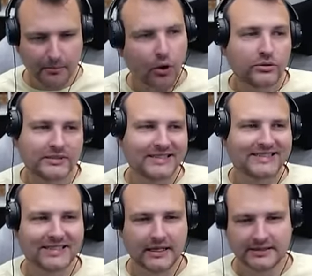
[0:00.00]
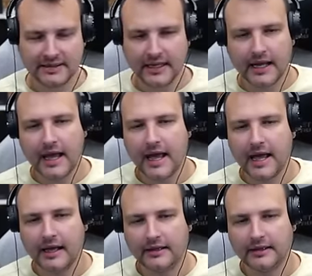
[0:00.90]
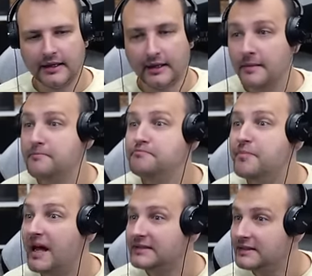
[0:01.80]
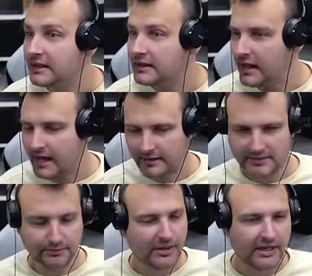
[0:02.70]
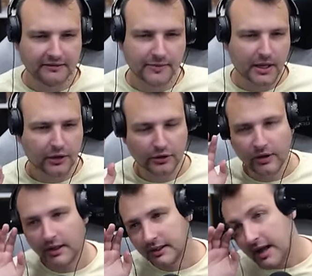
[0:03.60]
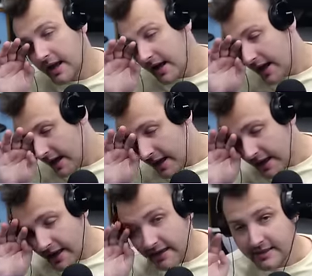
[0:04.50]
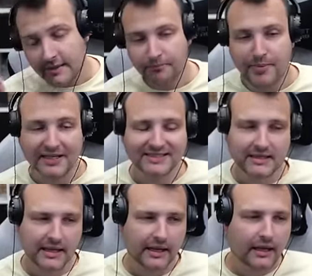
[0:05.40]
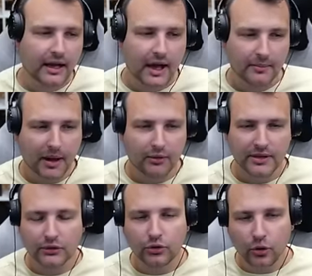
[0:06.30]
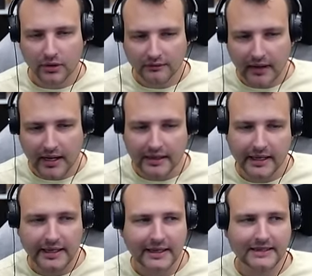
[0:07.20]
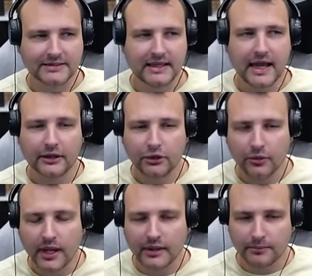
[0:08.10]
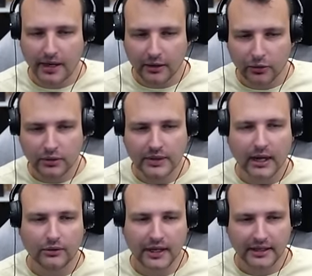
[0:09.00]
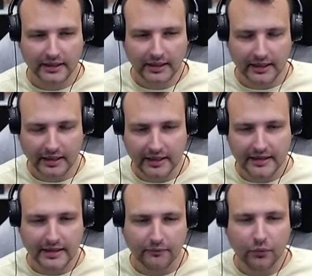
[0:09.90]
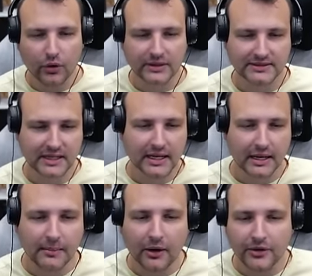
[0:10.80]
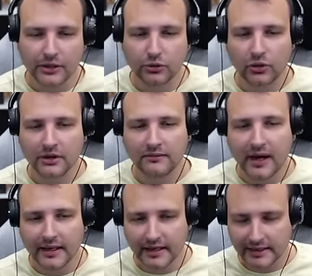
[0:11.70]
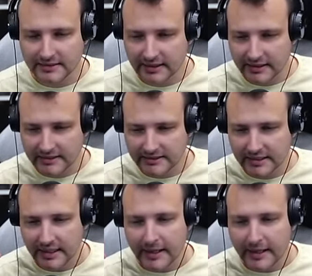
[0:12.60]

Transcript: most disgusting and best tanks, believe me or not. The best thing about the TORNVAGN is that you can play hold down ideally. The worst thing about the TORNVAGN is it's